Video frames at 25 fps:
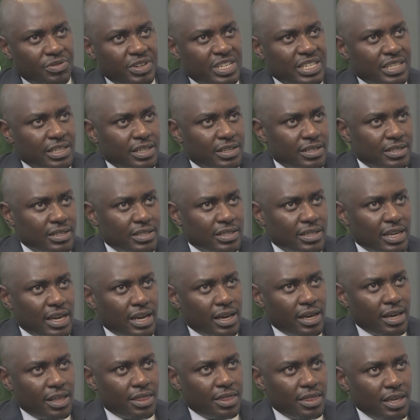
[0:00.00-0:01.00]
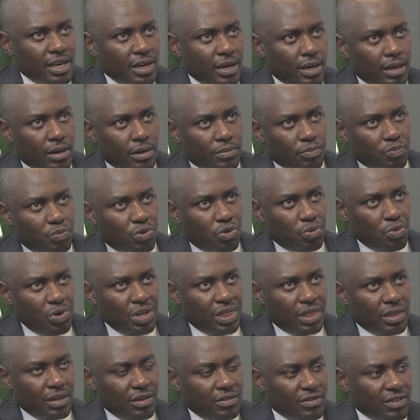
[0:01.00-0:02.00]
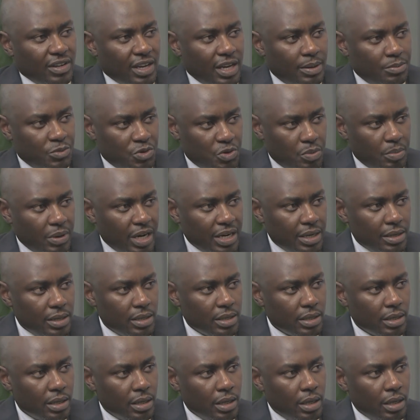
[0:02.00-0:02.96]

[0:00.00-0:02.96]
returns, I think three things come to mind.